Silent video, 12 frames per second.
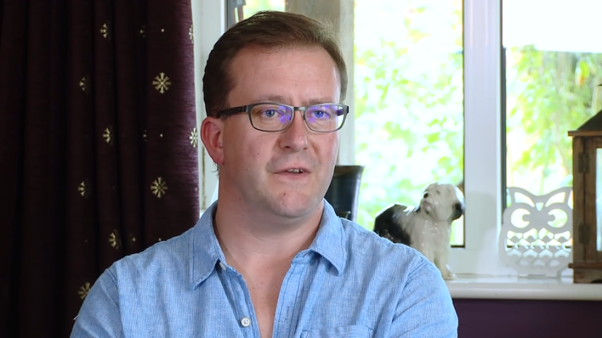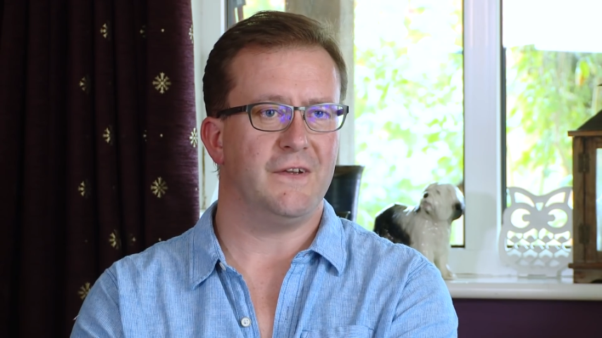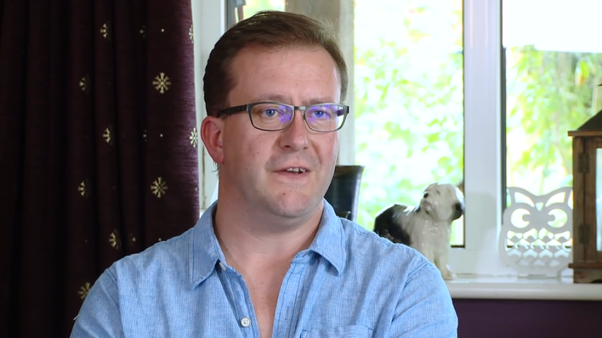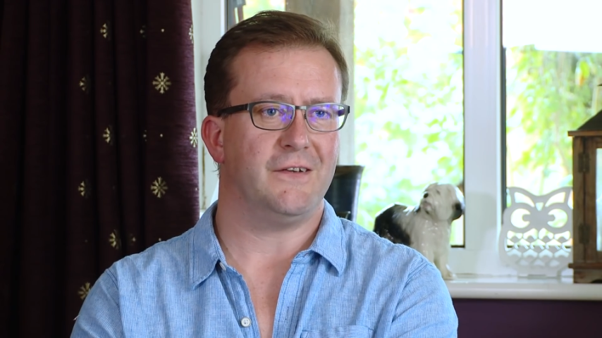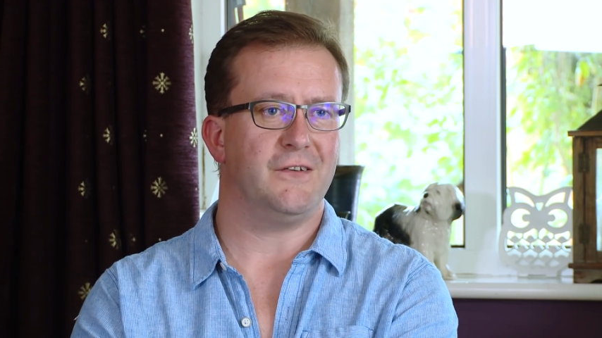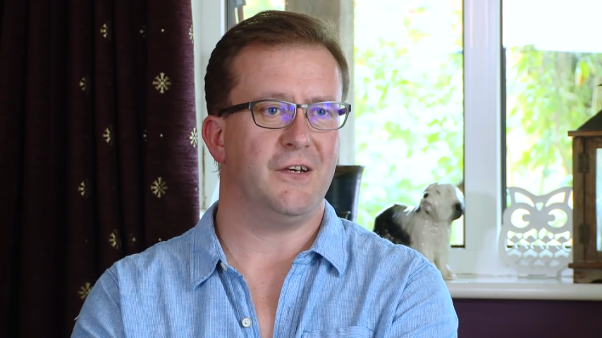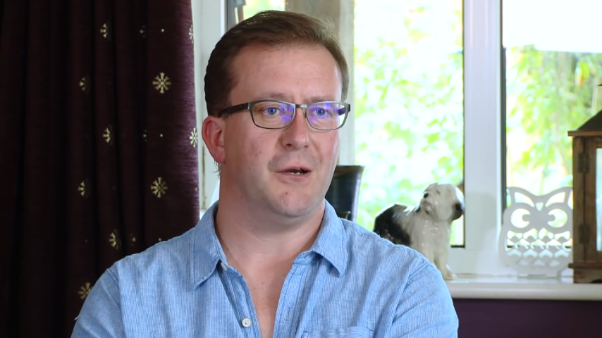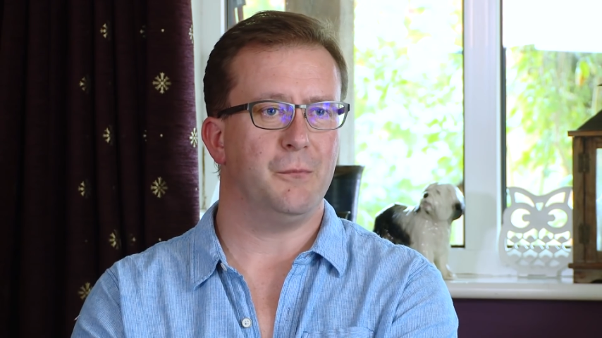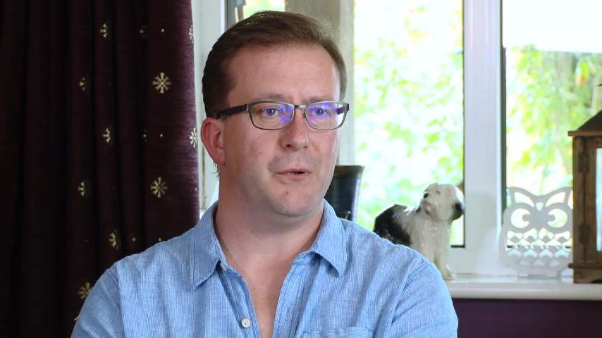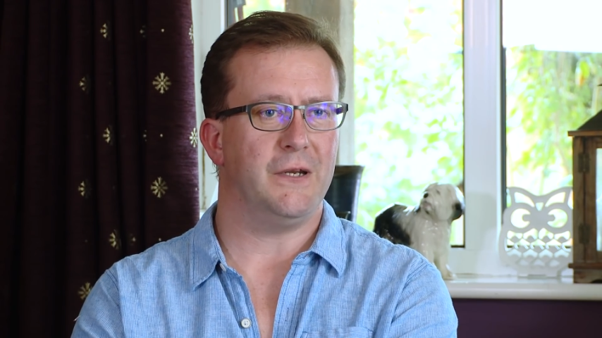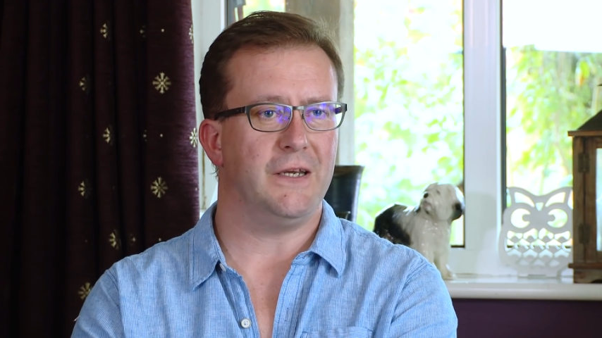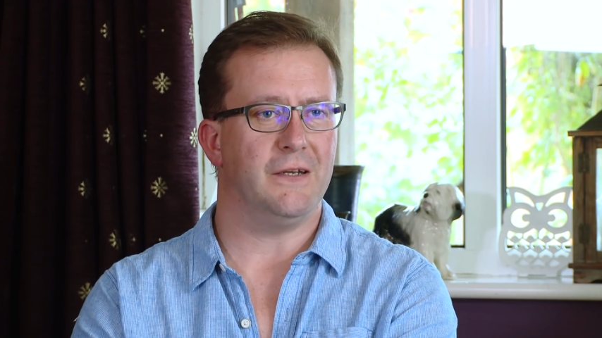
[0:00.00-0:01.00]
to the taxi
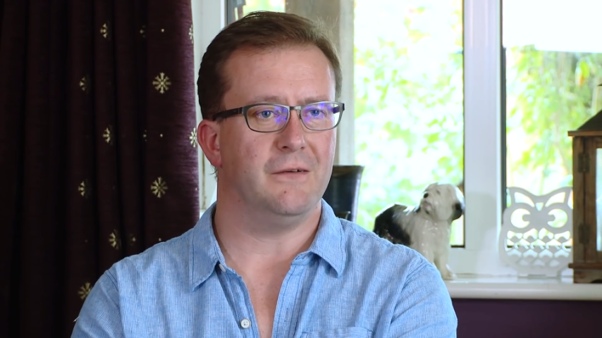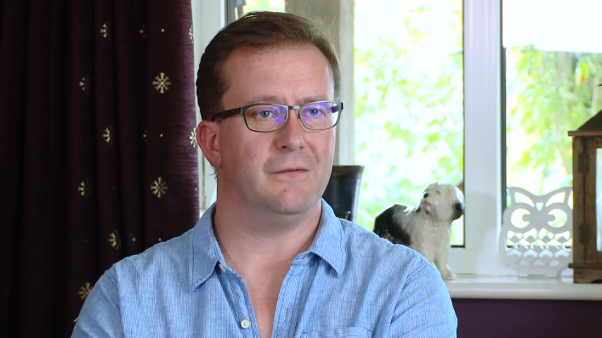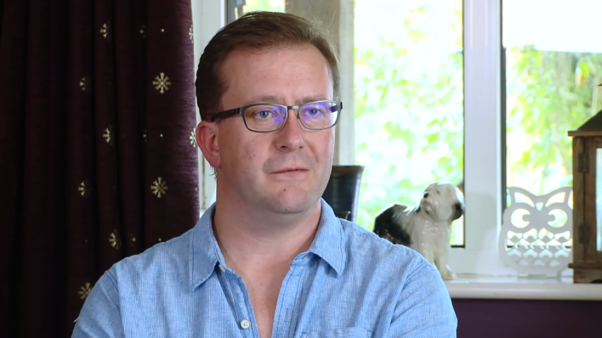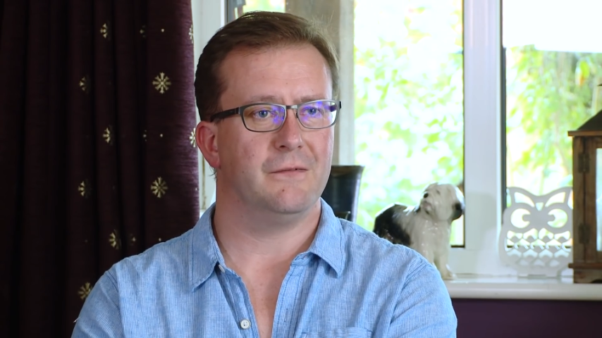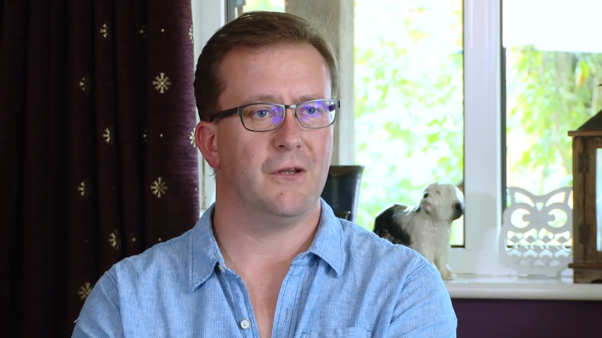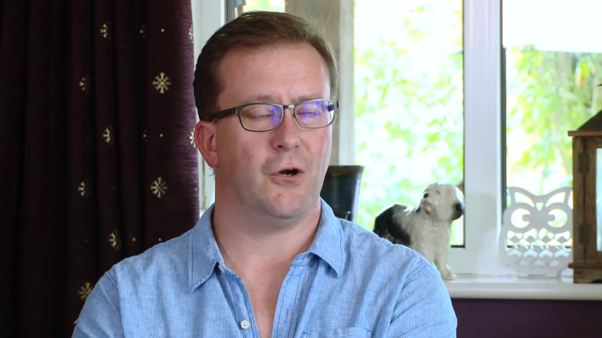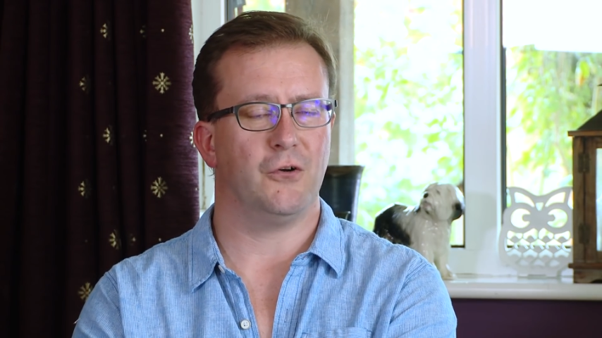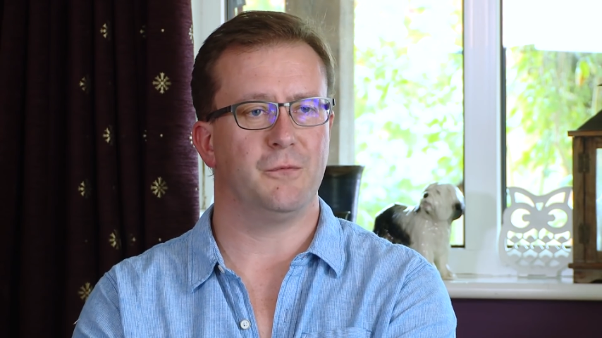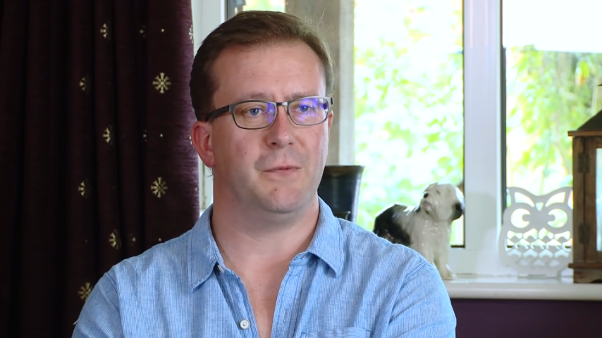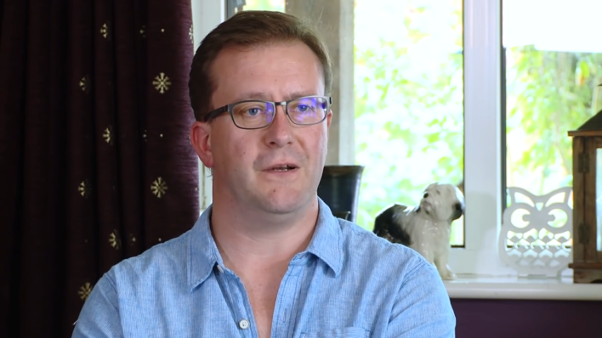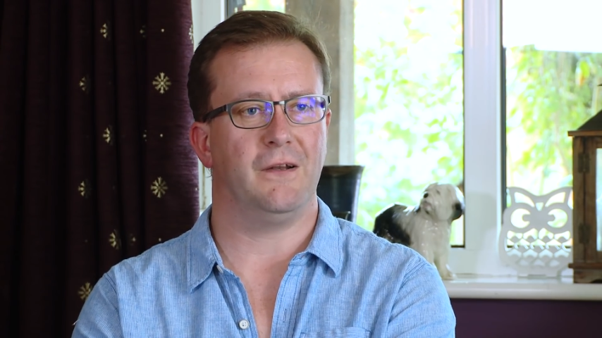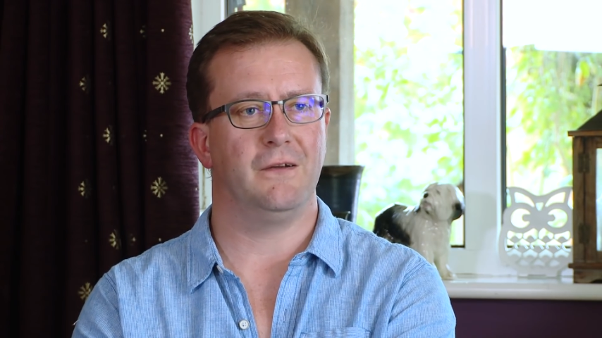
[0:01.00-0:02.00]
company and the
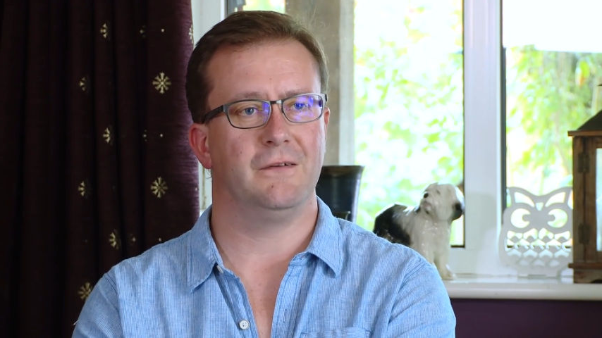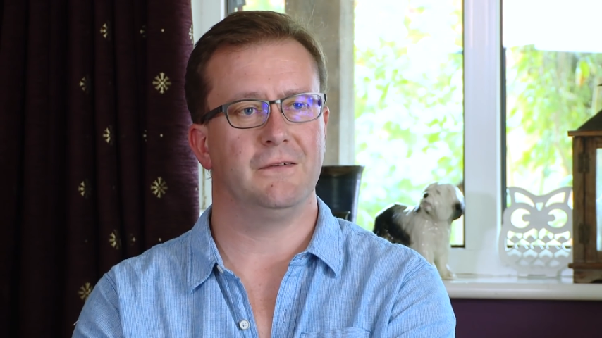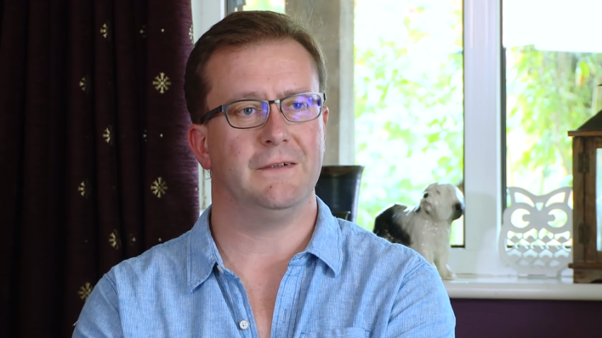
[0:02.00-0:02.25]
hospital,